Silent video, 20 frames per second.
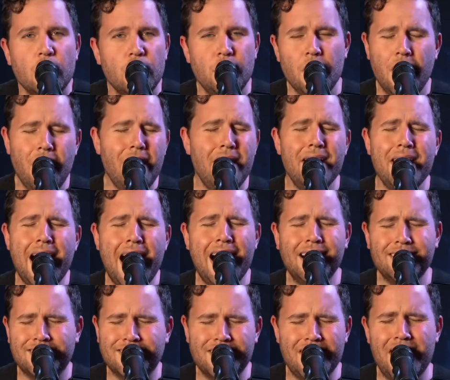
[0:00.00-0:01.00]
You're
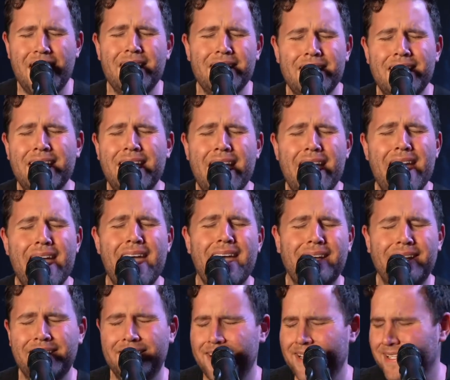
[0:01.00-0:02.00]
not done
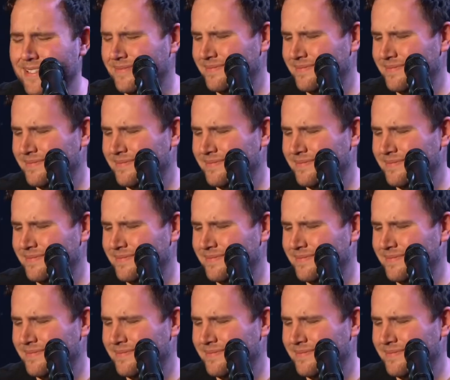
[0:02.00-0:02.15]
yet.